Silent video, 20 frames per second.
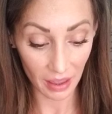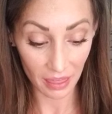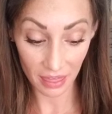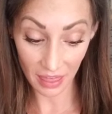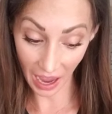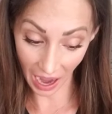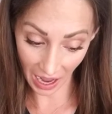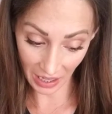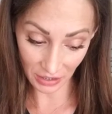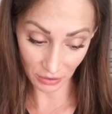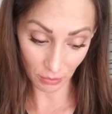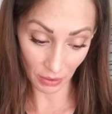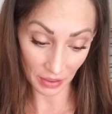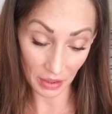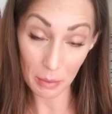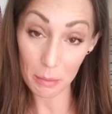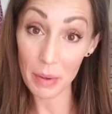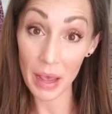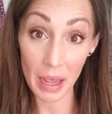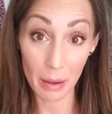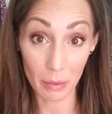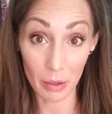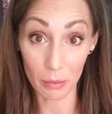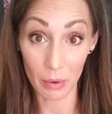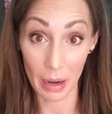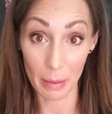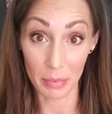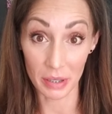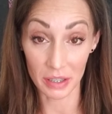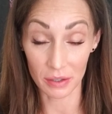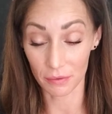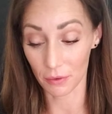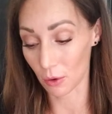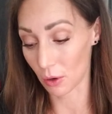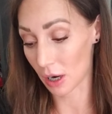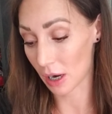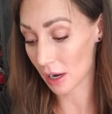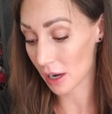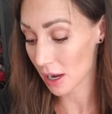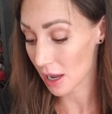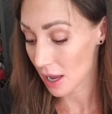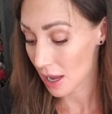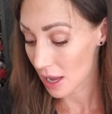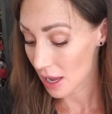that's what the baby wipe is for.